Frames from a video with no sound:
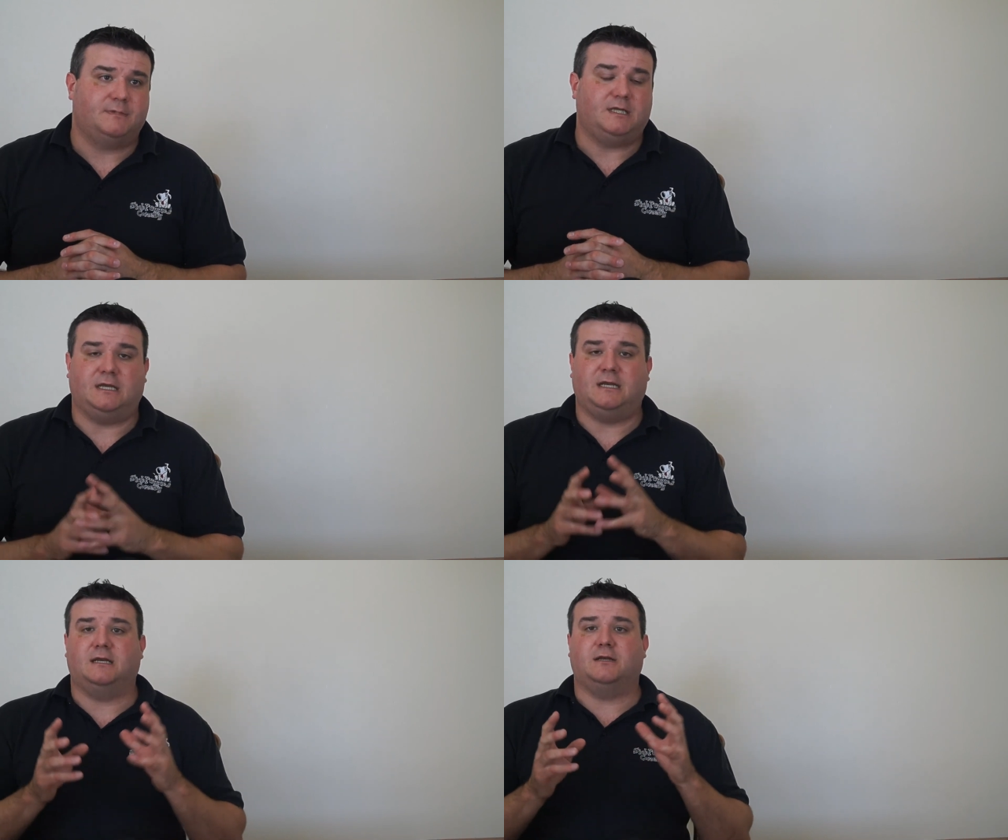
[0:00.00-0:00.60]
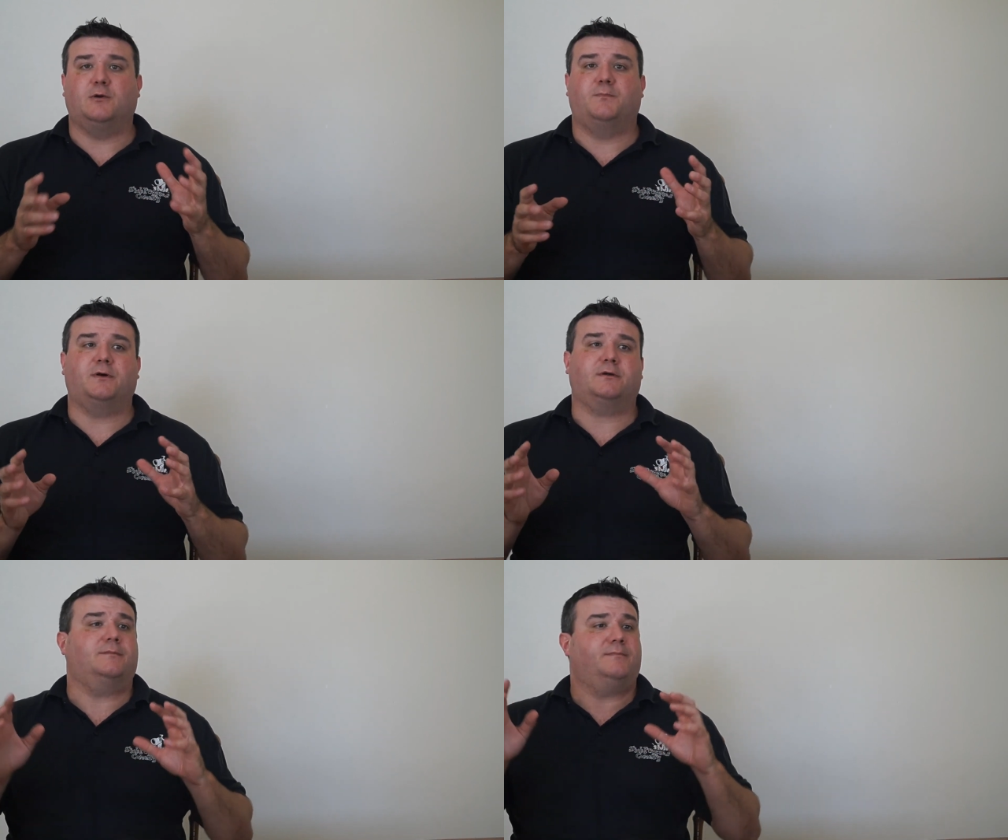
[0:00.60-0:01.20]
You need a
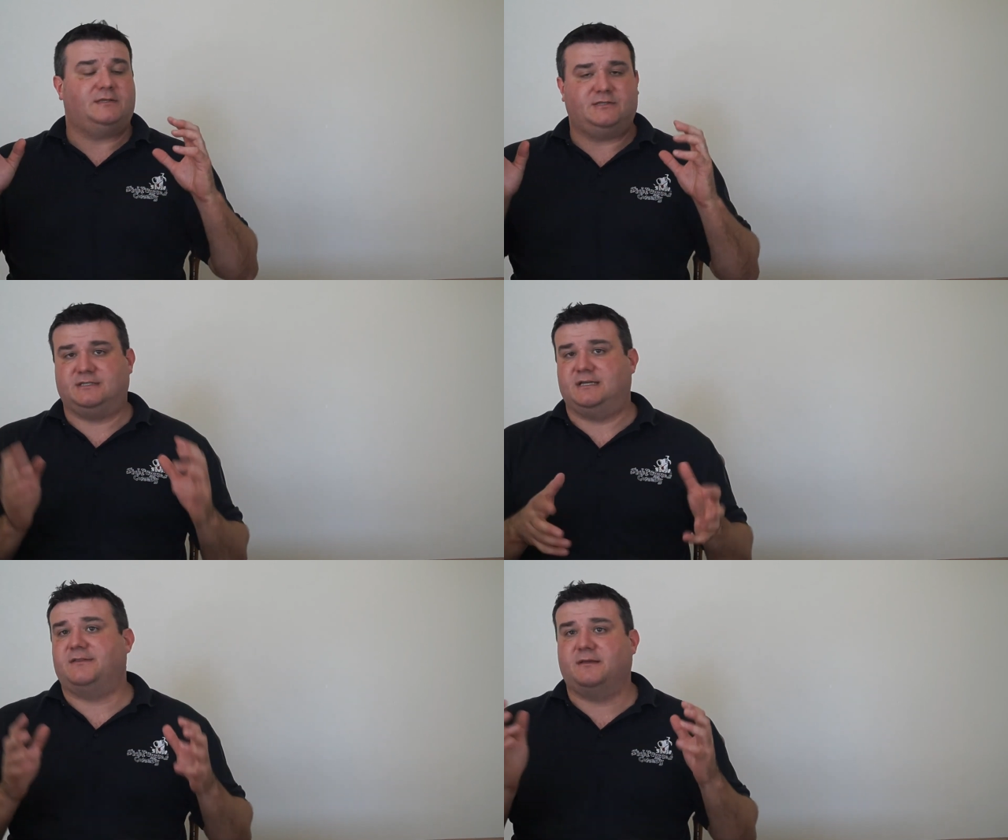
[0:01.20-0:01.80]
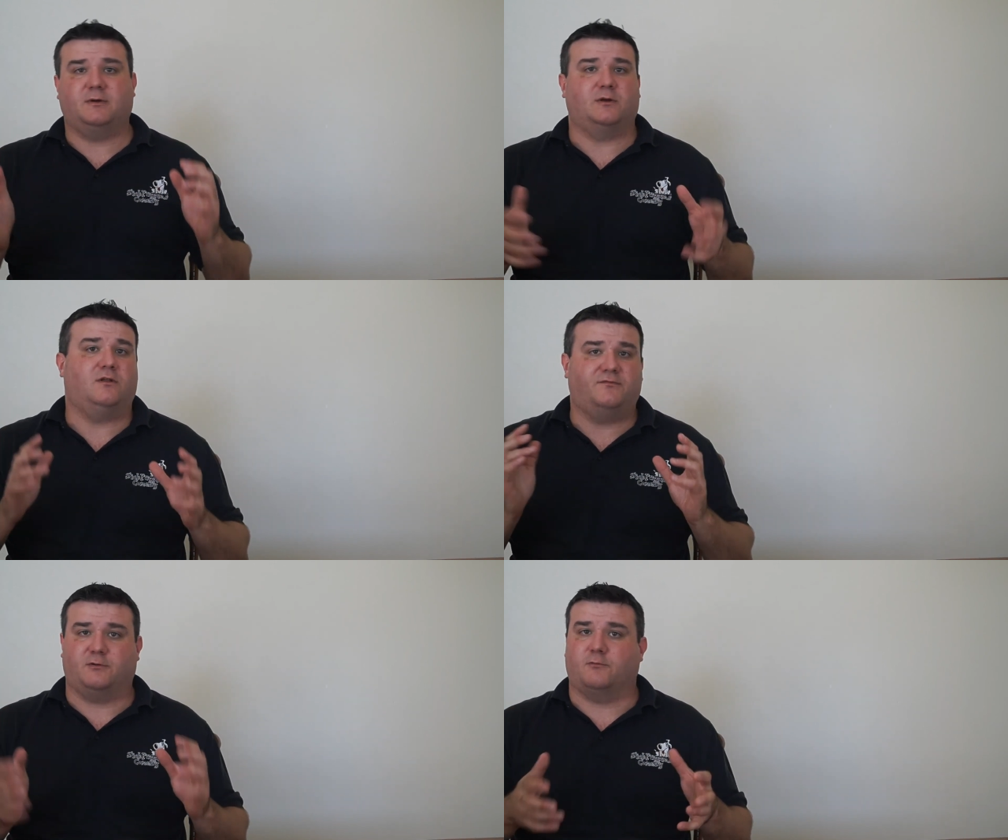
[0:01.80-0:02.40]
notebook that's just nothing but all
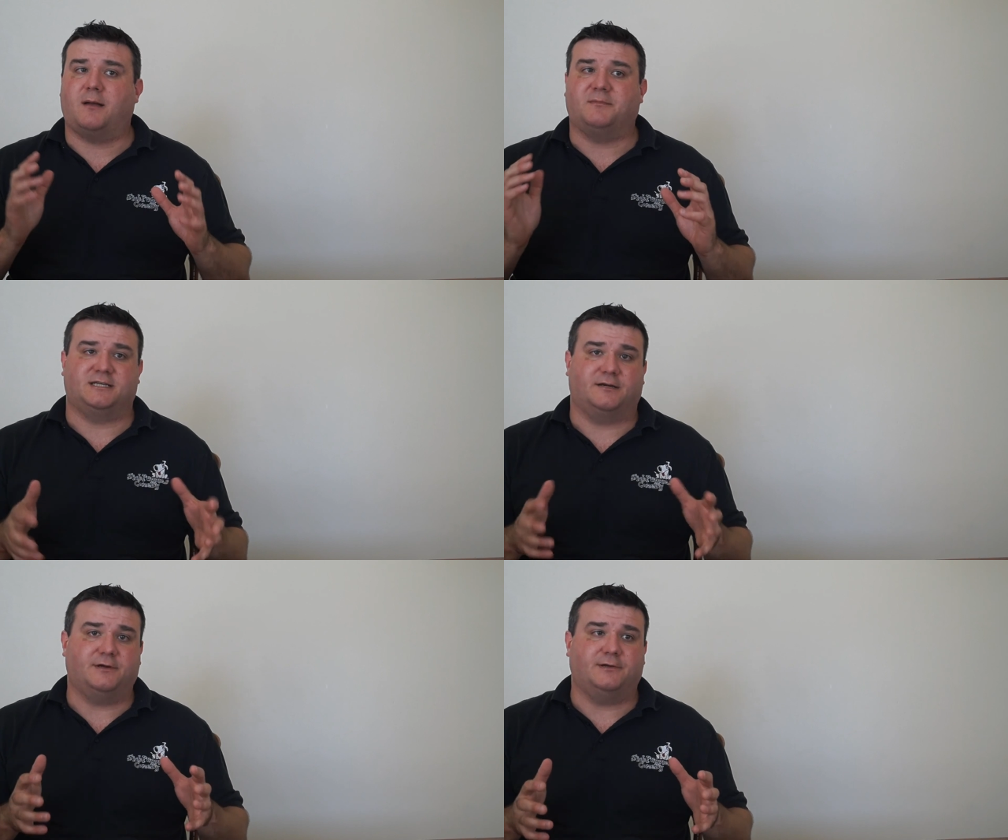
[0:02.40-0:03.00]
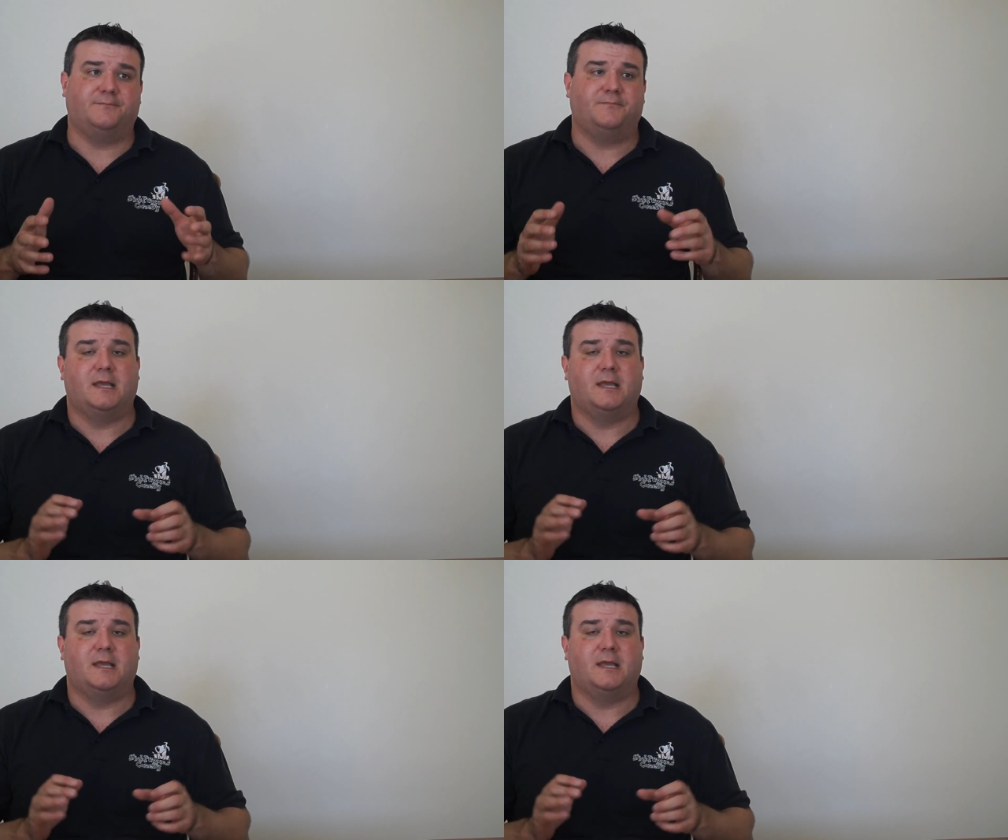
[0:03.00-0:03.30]
of your raw material.